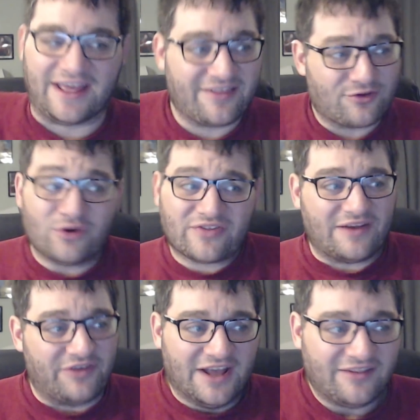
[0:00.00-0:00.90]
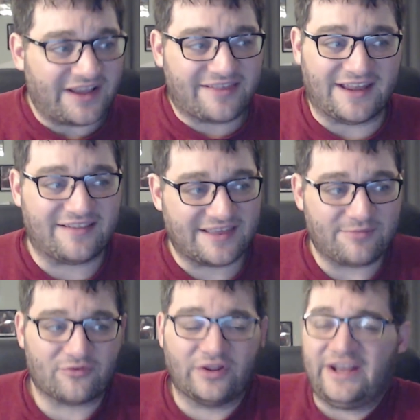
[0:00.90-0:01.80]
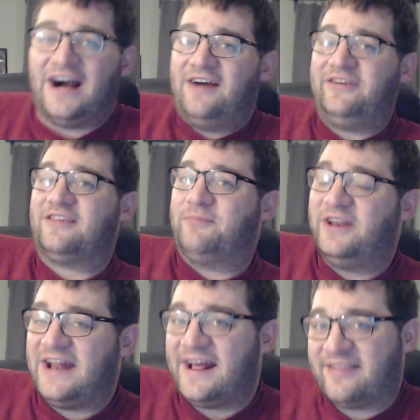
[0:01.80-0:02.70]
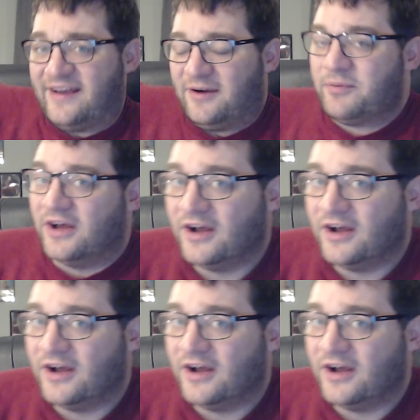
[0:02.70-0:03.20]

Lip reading: That sort of stuff, like I said, it seems really obvious, but it adds up